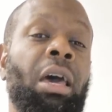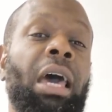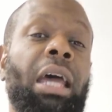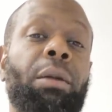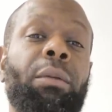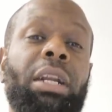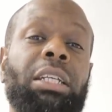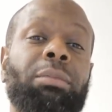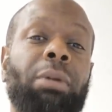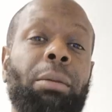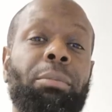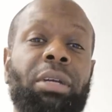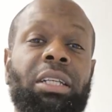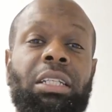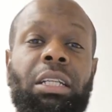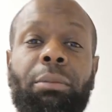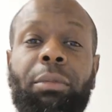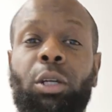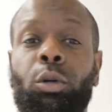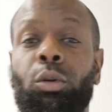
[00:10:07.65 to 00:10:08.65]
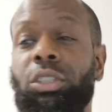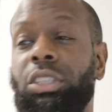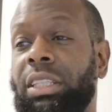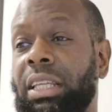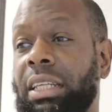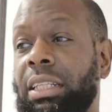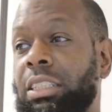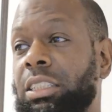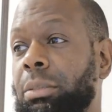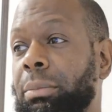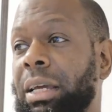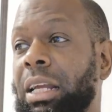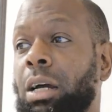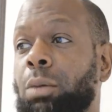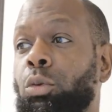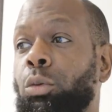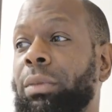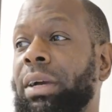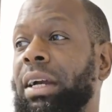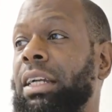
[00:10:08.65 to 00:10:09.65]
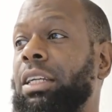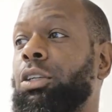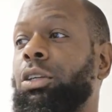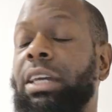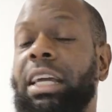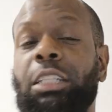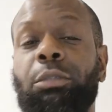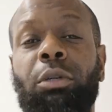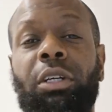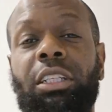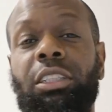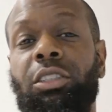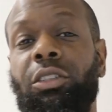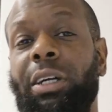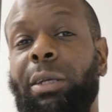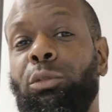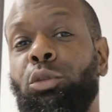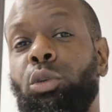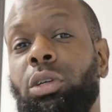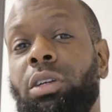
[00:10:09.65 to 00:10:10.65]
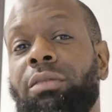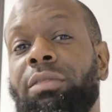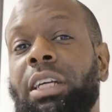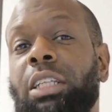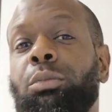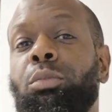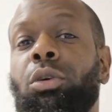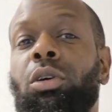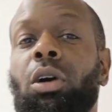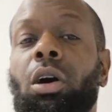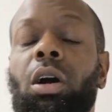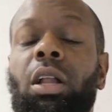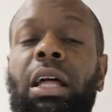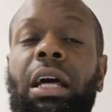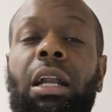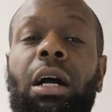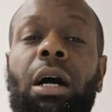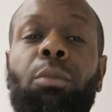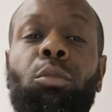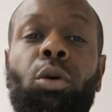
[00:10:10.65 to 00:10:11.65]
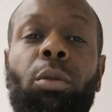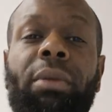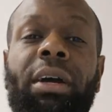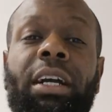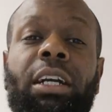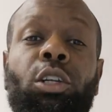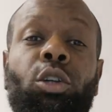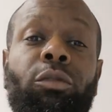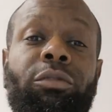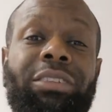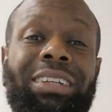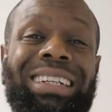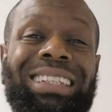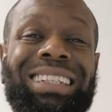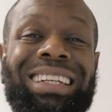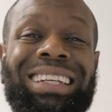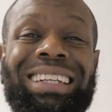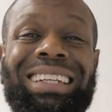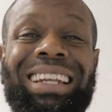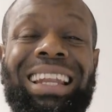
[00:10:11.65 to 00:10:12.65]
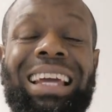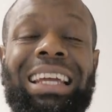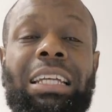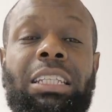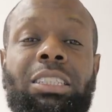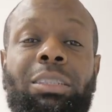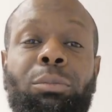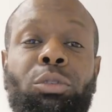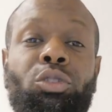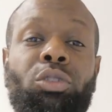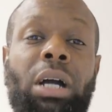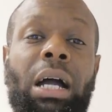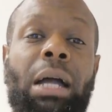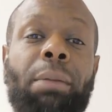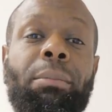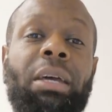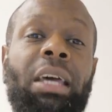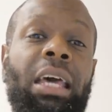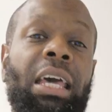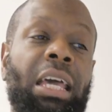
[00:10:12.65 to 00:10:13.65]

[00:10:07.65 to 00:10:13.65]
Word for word: Anyway, that's my opinion. Let me know what you think. This is your man, AbuAmerican. You can catch me on Instagram, Twitter, and Facebook, all at AbuAmerican. Don't forget to hit like and subscribe.